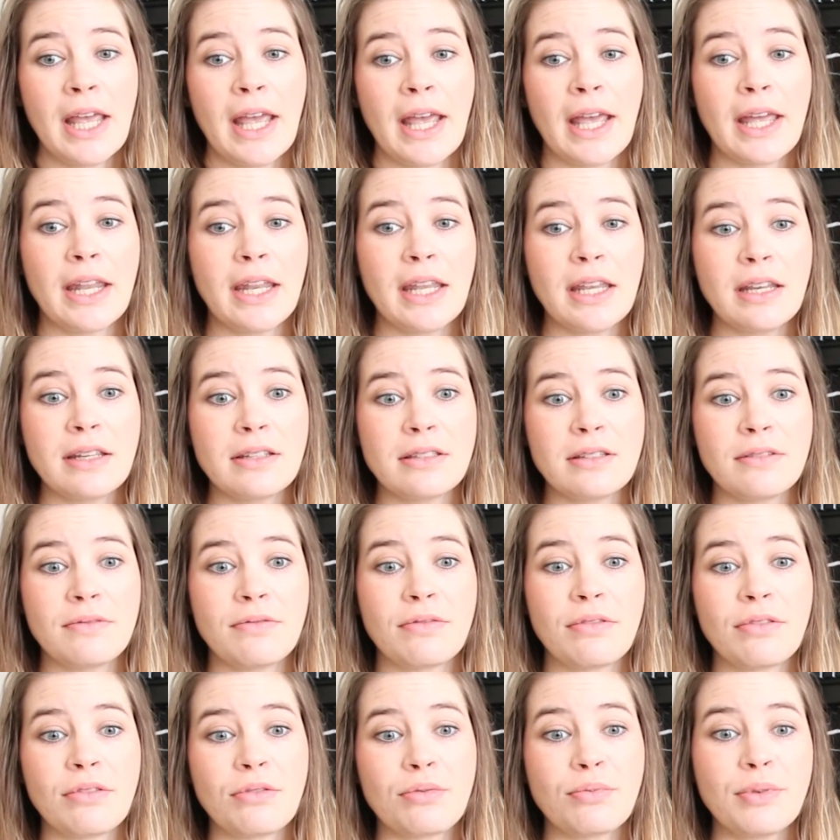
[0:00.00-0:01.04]
Headaches
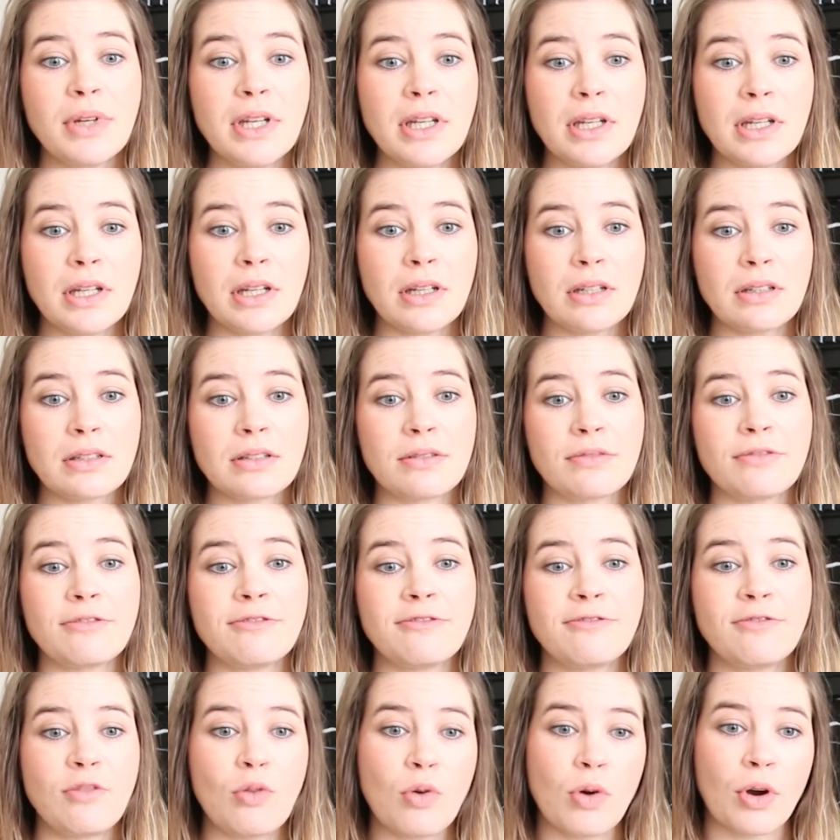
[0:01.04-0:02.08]
of 3 to
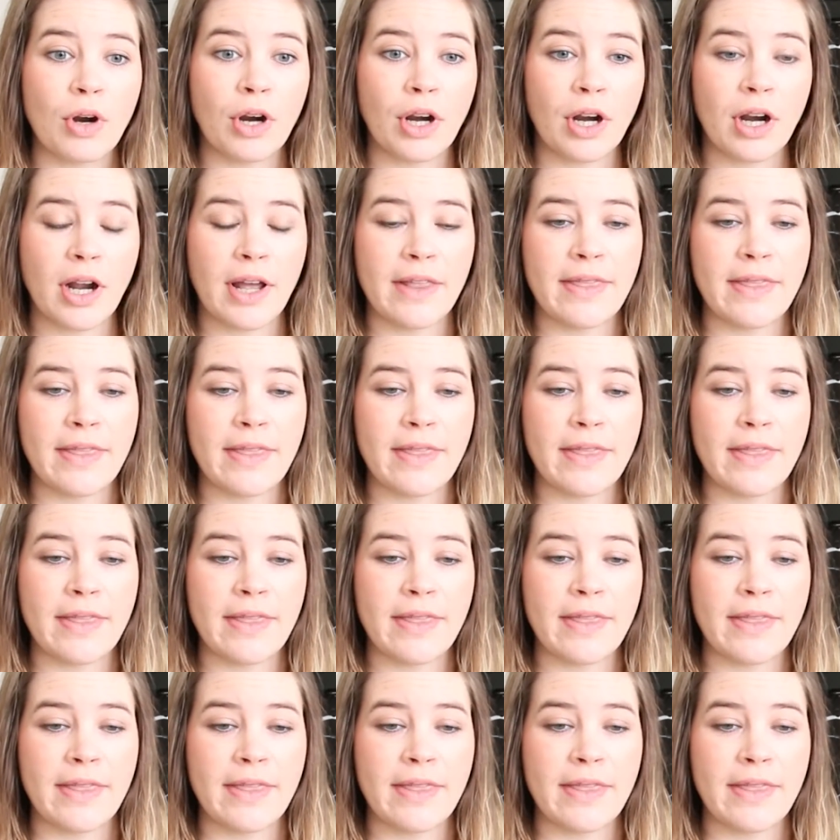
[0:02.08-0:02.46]
4